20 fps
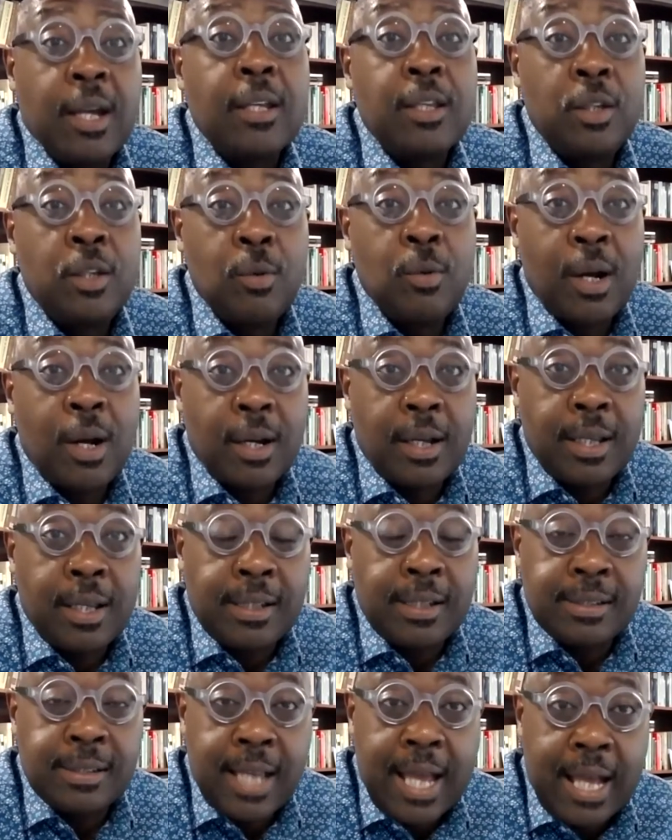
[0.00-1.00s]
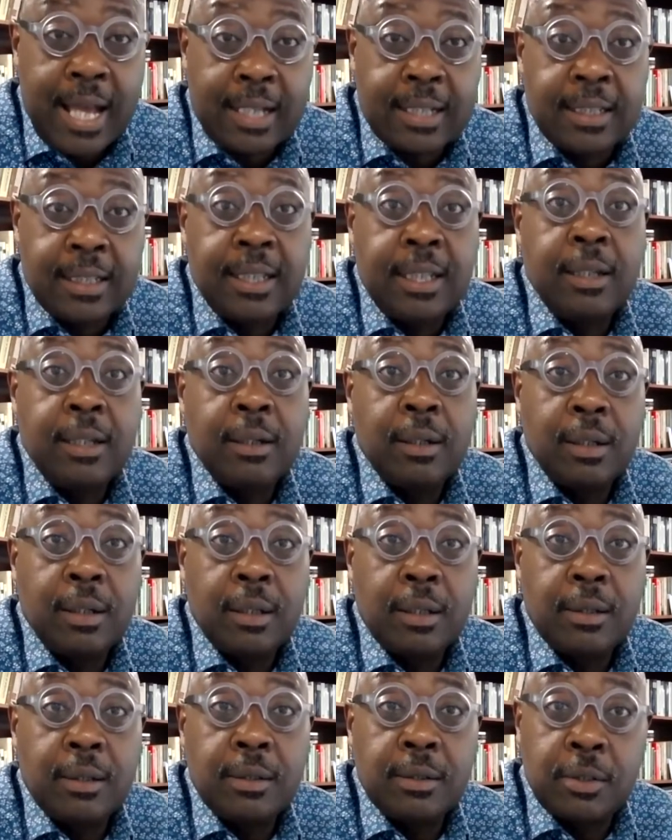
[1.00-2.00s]
are exactly
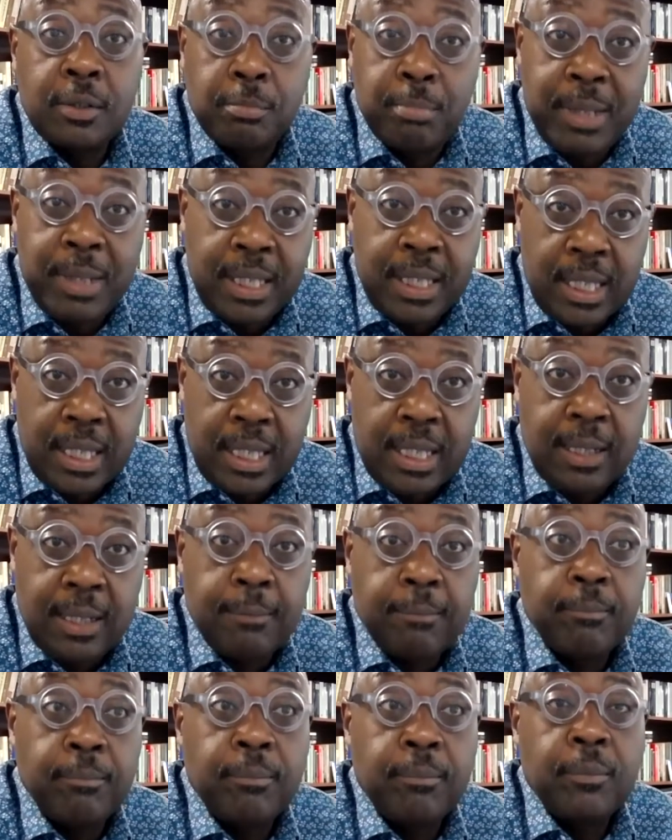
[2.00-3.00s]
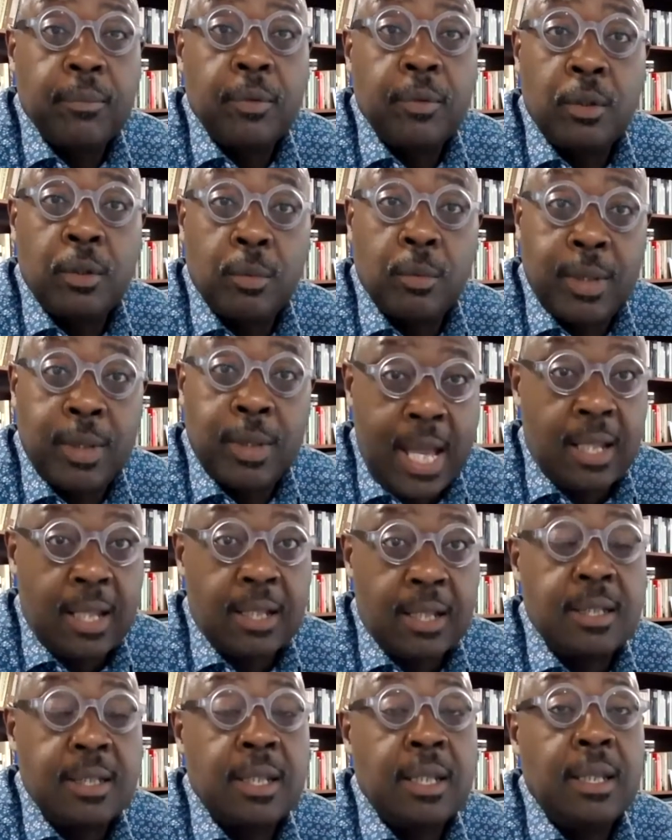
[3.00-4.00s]
speaking to the
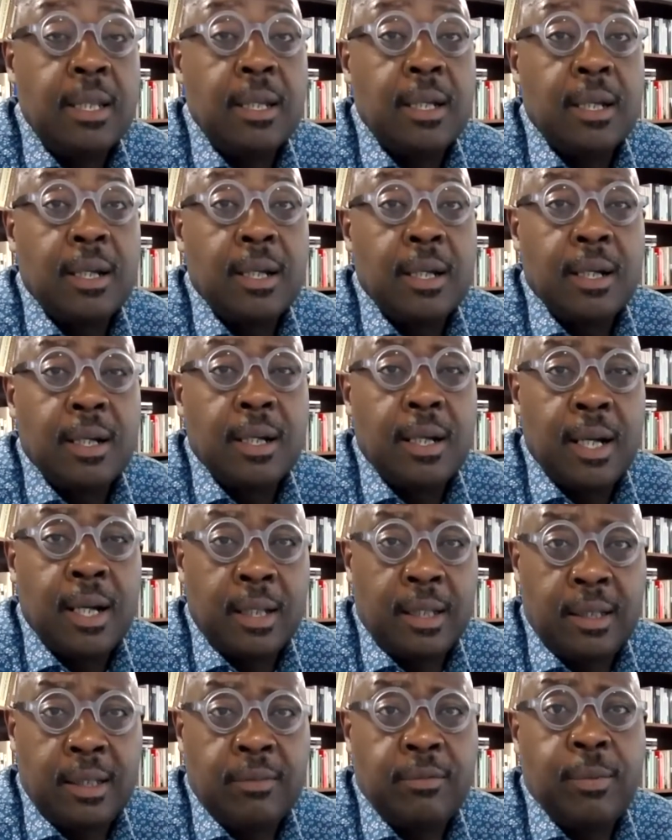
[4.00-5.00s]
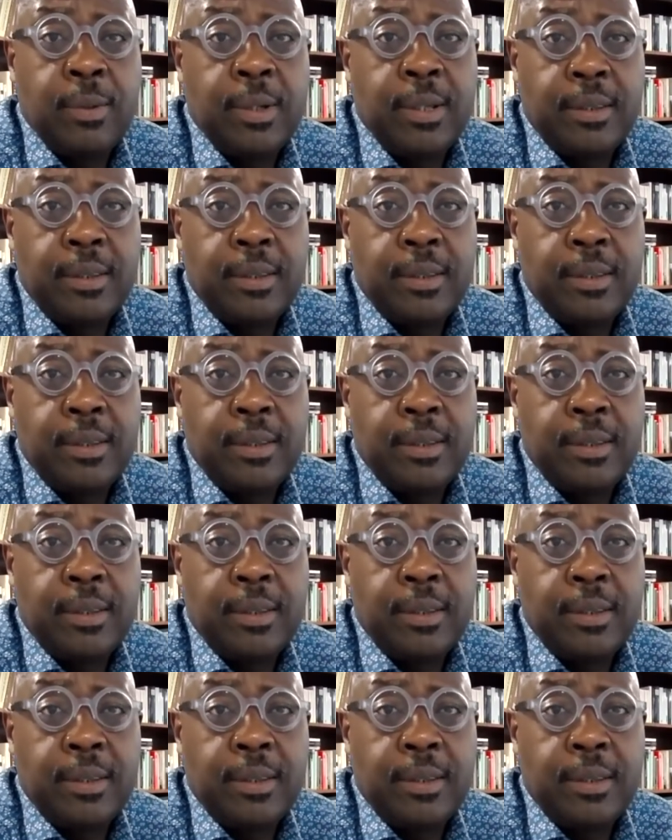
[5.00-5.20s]
reality I live with.